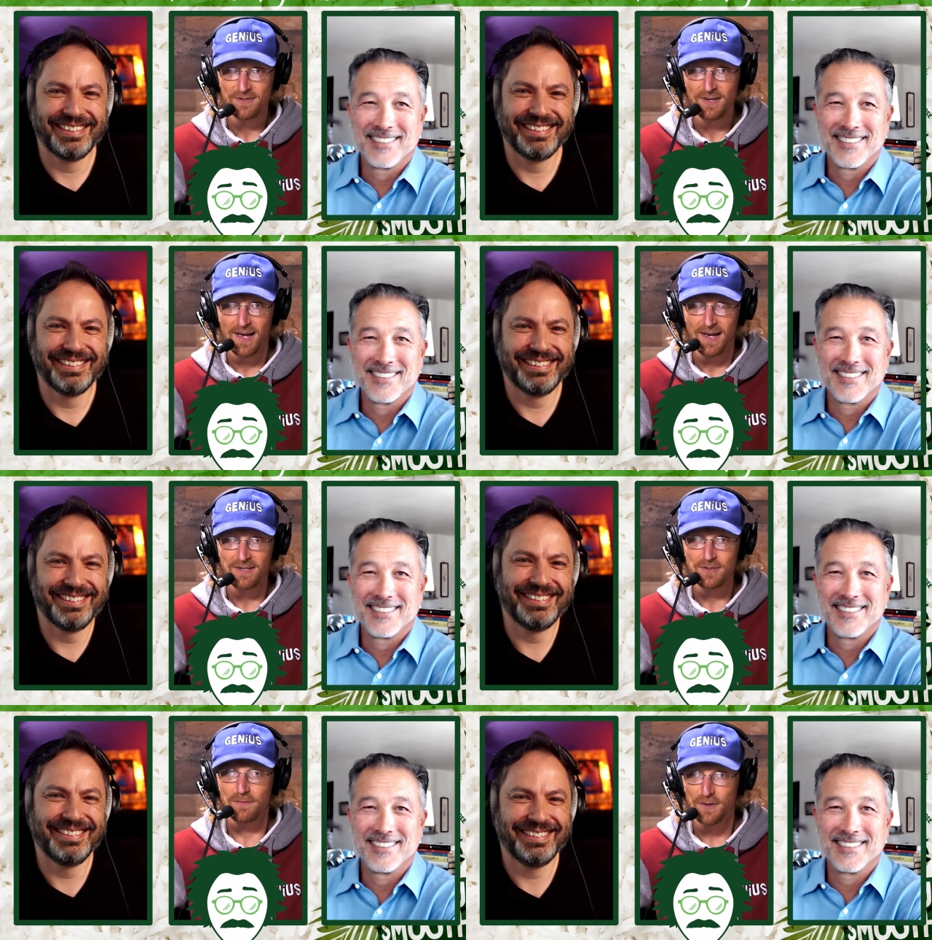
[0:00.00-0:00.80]
Speaker 1: Okay.
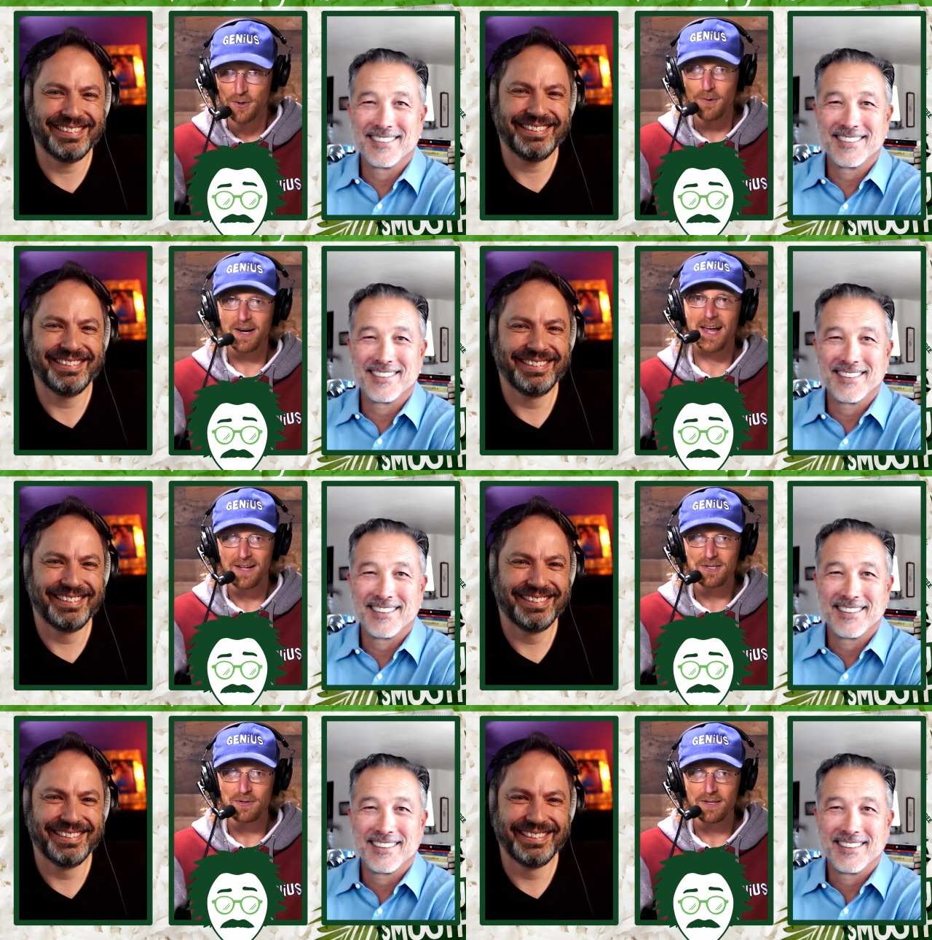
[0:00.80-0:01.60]
So if you don't want to
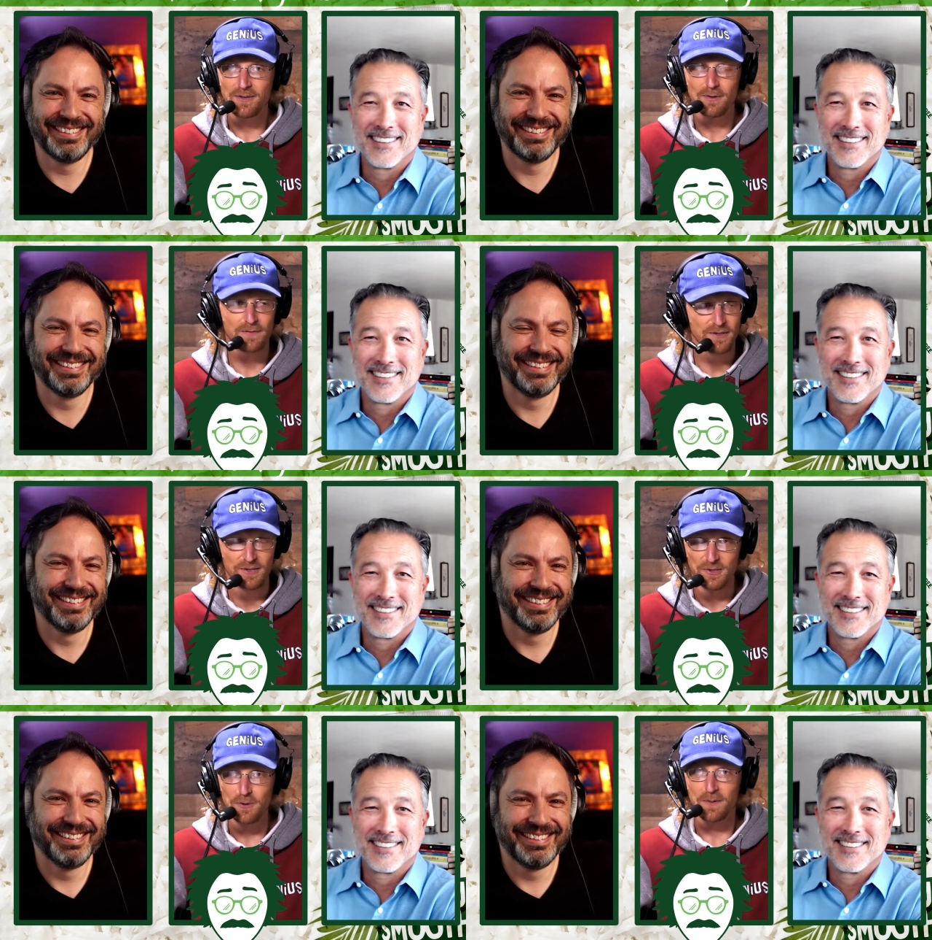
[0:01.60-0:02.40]
answer it or if it's a
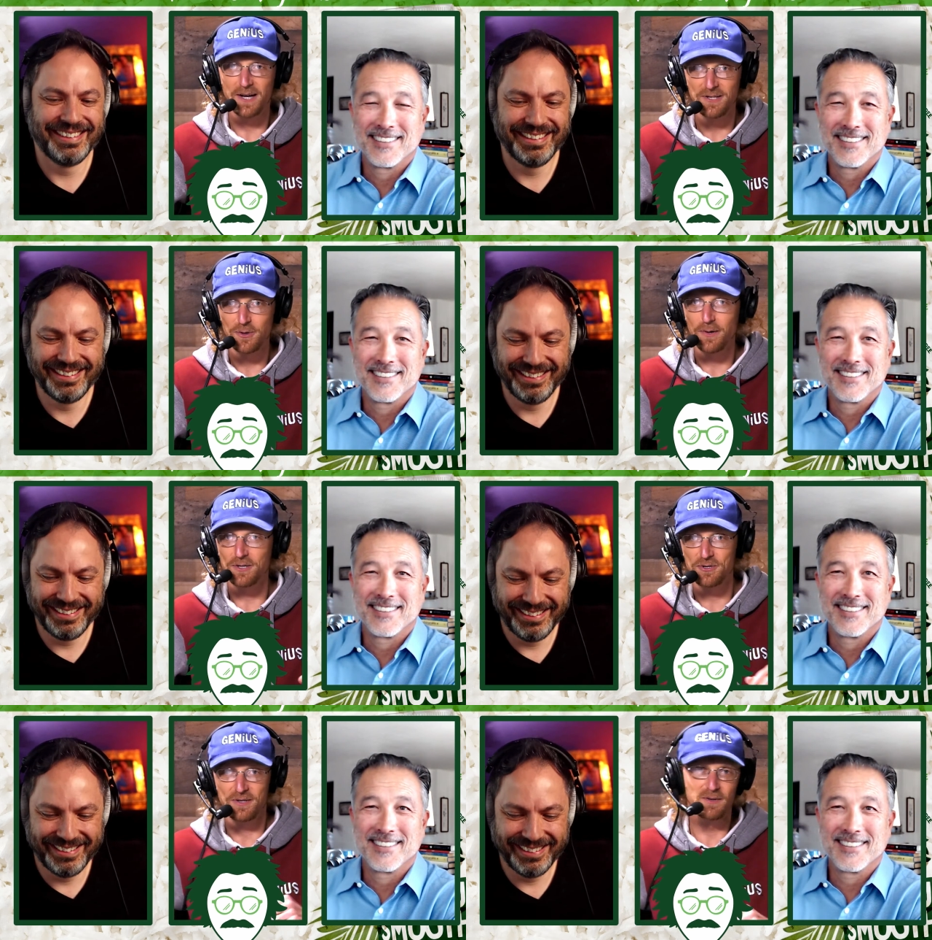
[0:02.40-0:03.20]
stupid ass
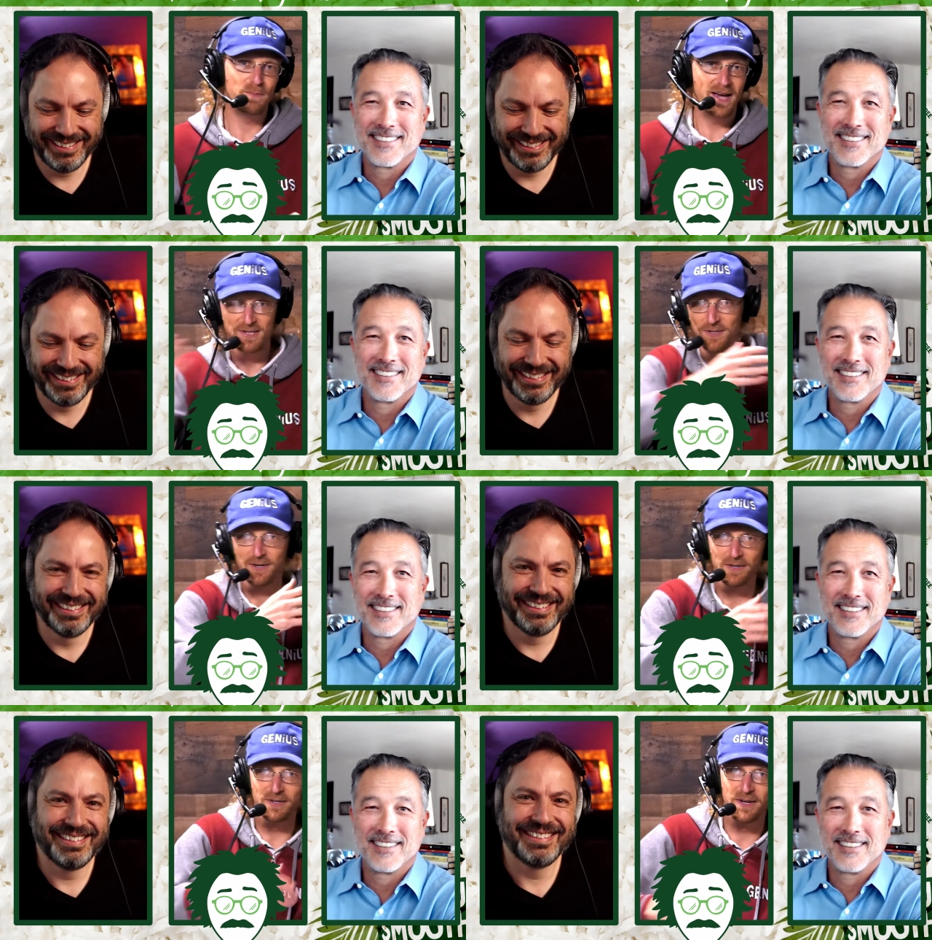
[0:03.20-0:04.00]
question, pass it on
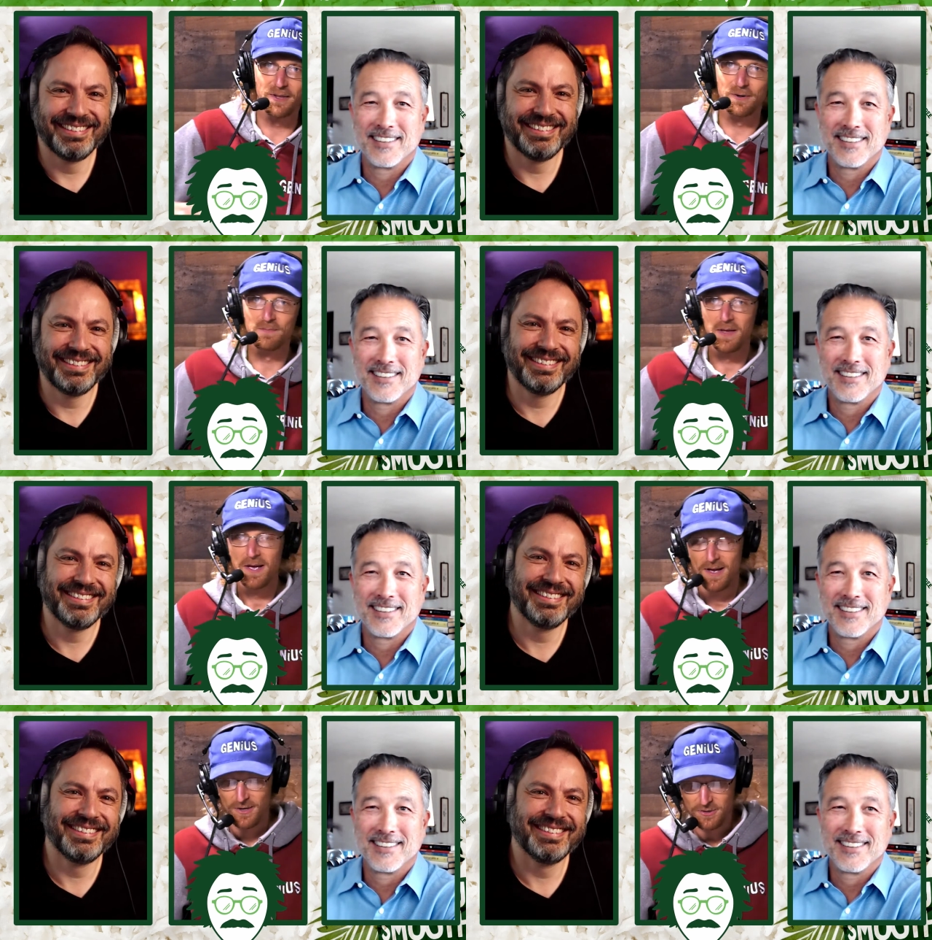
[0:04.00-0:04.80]
to the other.
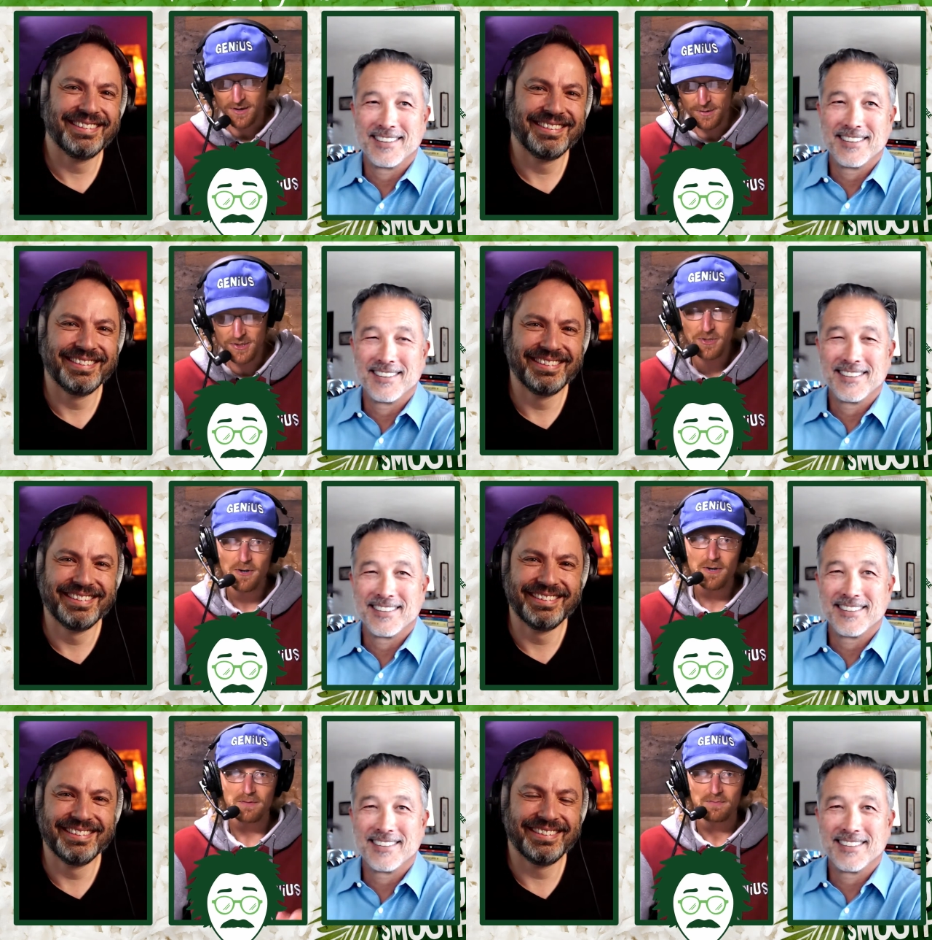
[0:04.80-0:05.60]
So I'm going to
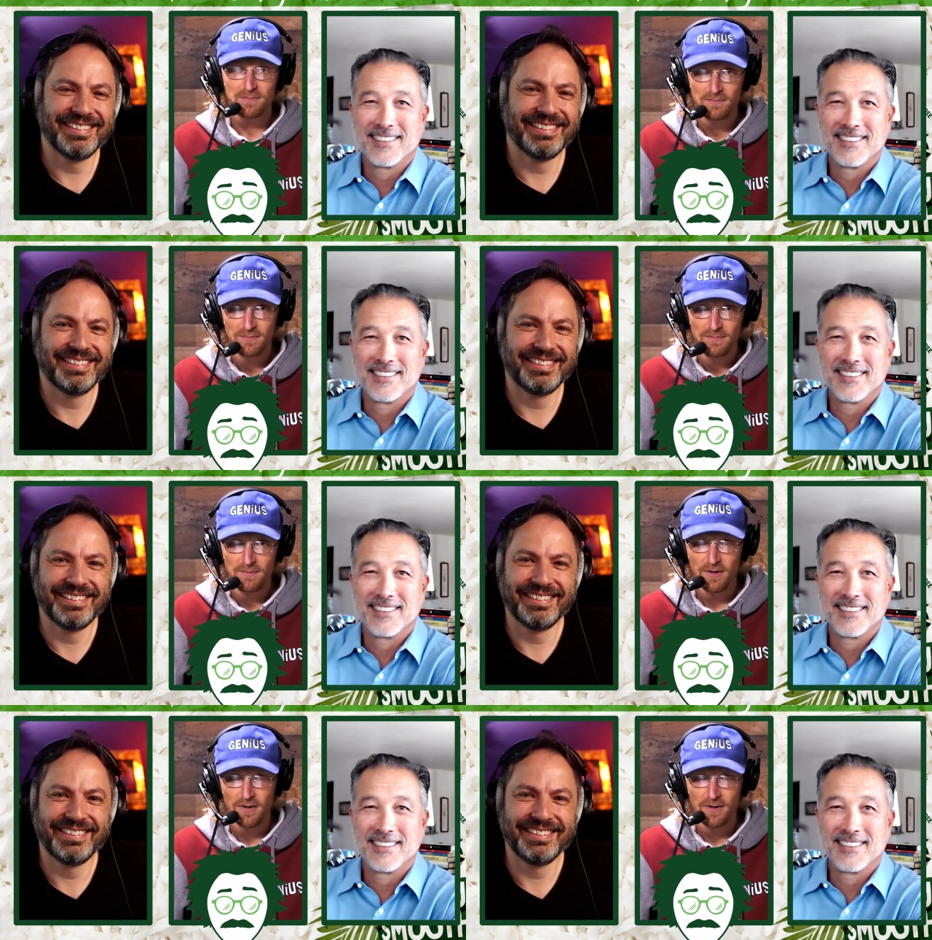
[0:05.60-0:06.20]
start on the